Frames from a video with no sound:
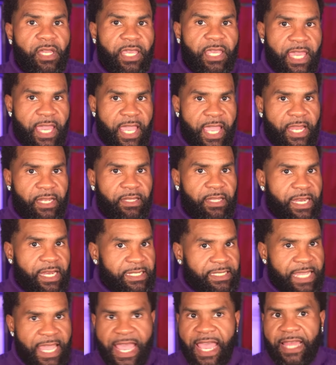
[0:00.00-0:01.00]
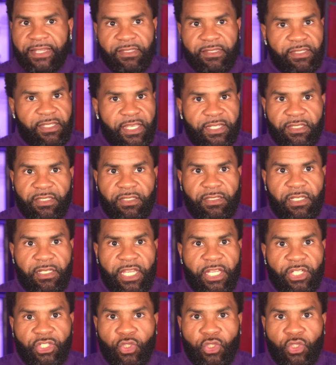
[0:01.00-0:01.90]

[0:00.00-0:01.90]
again, that he's had since he